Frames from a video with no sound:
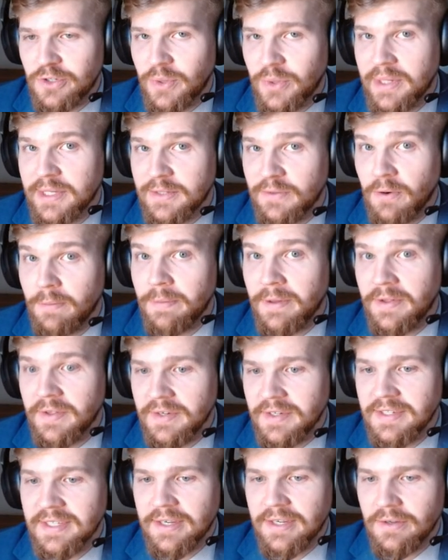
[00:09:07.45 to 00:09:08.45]

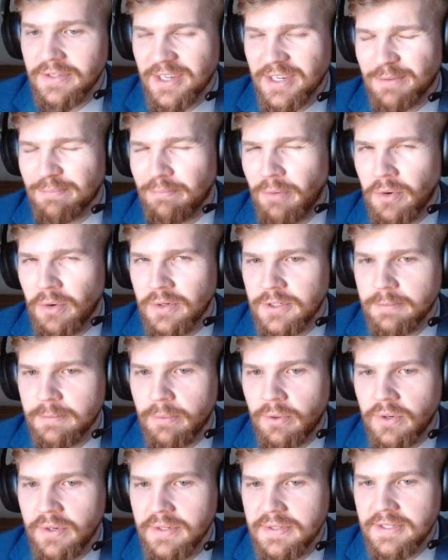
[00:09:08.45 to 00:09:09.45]
transferability skills like bonus
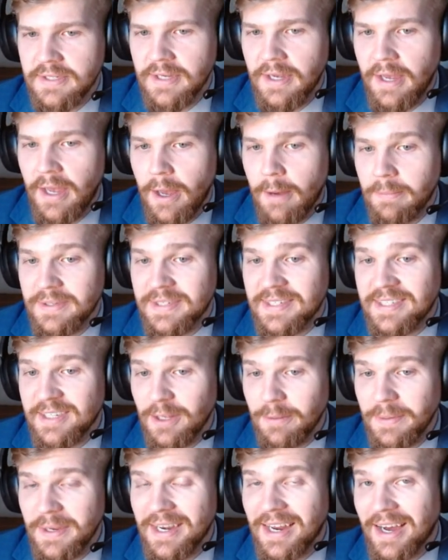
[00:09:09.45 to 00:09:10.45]
points, but
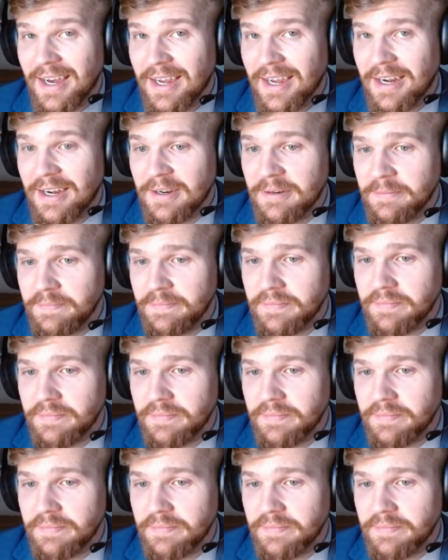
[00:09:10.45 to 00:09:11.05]
CLB 9